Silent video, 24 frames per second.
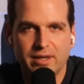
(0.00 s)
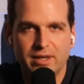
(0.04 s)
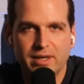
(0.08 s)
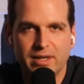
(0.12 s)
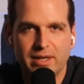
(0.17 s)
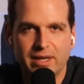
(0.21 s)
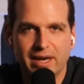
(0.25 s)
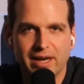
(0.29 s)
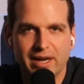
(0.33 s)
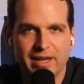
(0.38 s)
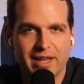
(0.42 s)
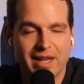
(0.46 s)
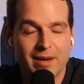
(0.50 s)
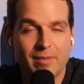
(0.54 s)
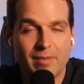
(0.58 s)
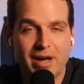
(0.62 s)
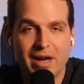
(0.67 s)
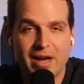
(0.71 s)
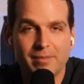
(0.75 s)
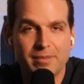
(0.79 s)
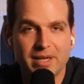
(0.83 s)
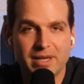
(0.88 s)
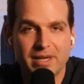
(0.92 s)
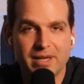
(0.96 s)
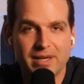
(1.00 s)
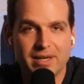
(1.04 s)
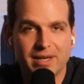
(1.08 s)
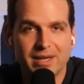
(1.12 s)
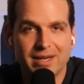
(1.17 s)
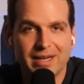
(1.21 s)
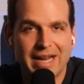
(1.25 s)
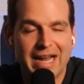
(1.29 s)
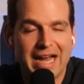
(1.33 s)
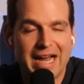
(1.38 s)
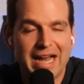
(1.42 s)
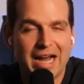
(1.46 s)
And that might mean
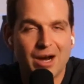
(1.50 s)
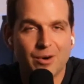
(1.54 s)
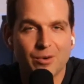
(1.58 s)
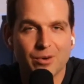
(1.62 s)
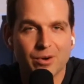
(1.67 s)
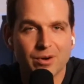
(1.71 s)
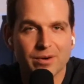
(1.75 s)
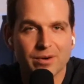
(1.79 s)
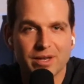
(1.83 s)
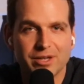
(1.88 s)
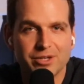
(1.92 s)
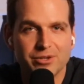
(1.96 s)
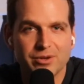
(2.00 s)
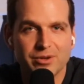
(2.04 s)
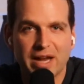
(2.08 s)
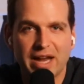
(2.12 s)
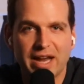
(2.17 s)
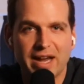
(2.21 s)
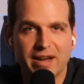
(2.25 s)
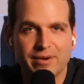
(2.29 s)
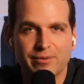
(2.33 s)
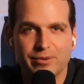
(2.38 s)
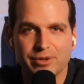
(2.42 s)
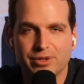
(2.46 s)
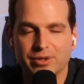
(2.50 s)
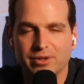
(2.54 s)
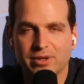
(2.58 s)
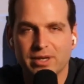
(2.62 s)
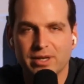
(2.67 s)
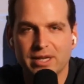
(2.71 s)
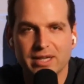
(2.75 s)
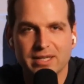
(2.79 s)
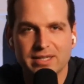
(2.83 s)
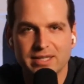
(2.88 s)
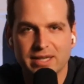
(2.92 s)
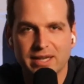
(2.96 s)
an hour that you have with your
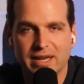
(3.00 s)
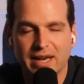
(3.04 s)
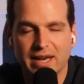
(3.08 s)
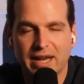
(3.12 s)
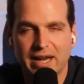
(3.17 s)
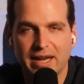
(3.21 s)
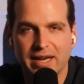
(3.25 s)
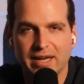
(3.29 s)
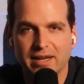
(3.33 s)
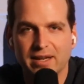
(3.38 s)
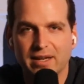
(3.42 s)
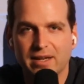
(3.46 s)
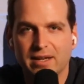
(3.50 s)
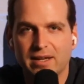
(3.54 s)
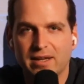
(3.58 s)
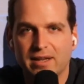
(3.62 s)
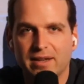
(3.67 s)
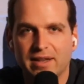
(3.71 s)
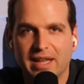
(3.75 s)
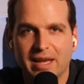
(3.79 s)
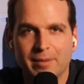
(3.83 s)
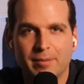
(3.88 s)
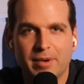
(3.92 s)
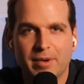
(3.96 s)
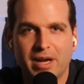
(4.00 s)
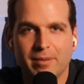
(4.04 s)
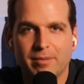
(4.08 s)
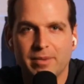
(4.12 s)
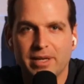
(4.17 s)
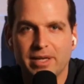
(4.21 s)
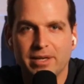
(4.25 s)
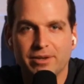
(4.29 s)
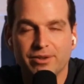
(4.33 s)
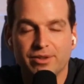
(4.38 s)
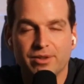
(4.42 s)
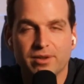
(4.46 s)
kids at night. That might
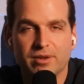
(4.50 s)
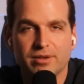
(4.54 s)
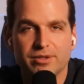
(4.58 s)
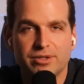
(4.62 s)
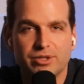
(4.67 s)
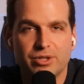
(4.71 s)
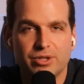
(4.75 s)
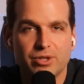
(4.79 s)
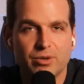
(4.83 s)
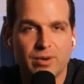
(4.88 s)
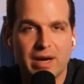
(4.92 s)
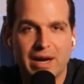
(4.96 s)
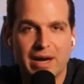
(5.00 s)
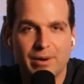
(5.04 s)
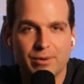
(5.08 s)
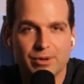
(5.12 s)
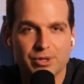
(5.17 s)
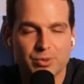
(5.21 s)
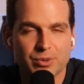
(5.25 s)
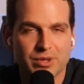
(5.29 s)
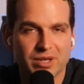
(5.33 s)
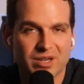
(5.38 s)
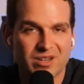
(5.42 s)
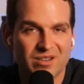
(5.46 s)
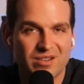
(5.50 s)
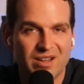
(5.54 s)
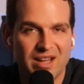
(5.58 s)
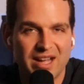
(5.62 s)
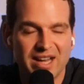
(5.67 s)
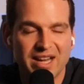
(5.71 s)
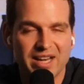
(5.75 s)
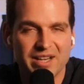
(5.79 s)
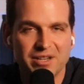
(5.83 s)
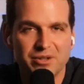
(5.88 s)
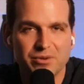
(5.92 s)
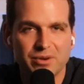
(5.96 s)
mean 2 hours with a
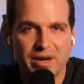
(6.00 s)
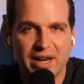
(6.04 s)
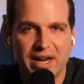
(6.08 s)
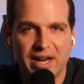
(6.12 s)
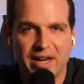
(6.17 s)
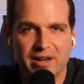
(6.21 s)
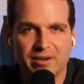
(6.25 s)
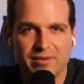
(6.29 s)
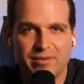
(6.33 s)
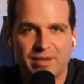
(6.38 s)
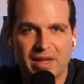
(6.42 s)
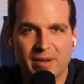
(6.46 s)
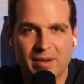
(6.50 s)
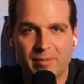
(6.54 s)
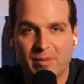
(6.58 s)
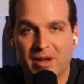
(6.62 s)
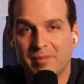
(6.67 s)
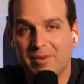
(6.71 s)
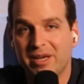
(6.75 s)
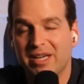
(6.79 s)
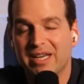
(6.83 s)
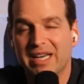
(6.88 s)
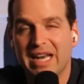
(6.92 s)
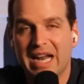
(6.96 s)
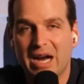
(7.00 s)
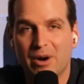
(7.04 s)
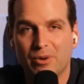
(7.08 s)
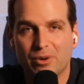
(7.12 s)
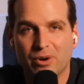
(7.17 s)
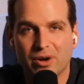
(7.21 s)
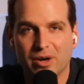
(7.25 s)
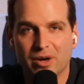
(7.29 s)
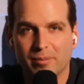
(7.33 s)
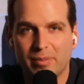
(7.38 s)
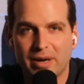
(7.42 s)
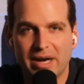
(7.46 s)
client you have. That might mean an hour
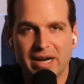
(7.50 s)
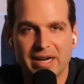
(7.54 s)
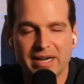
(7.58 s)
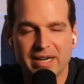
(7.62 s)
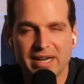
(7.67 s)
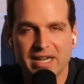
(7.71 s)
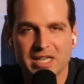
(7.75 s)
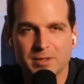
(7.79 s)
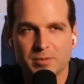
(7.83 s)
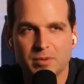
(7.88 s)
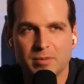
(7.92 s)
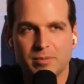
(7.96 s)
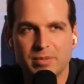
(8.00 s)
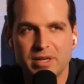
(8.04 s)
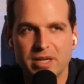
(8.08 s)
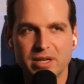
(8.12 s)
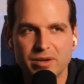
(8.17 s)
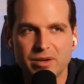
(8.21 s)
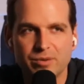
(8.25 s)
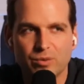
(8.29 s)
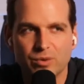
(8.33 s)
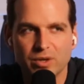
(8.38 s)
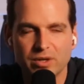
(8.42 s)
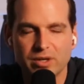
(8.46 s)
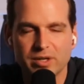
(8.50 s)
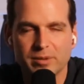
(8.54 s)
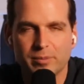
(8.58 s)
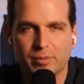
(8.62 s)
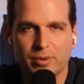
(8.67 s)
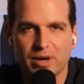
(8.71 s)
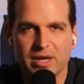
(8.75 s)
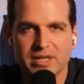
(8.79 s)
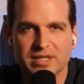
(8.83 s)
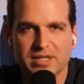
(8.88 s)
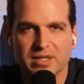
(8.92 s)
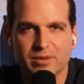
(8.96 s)
on a podcast, but being really
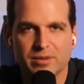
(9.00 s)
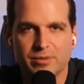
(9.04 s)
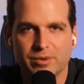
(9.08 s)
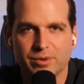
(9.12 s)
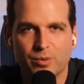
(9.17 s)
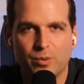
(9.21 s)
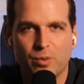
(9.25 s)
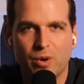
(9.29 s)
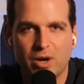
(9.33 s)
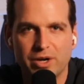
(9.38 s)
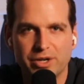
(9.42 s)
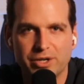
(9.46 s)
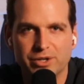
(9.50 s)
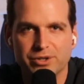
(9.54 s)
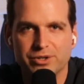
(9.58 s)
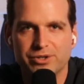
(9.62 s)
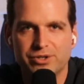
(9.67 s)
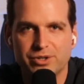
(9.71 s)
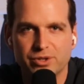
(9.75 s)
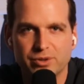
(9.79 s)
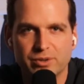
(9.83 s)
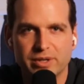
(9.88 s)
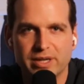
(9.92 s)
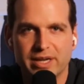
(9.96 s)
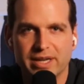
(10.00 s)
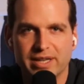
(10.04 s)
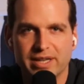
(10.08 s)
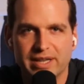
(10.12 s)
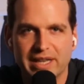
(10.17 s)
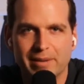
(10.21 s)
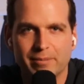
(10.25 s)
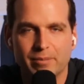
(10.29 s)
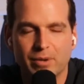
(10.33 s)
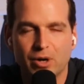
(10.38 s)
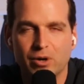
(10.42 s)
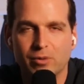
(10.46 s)
present with what you're doing in
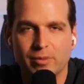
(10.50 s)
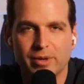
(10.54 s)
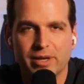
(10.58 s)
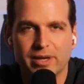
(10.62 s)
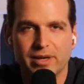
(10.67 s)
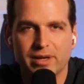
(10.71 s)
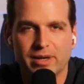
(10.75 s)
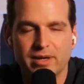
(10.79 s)
that moment.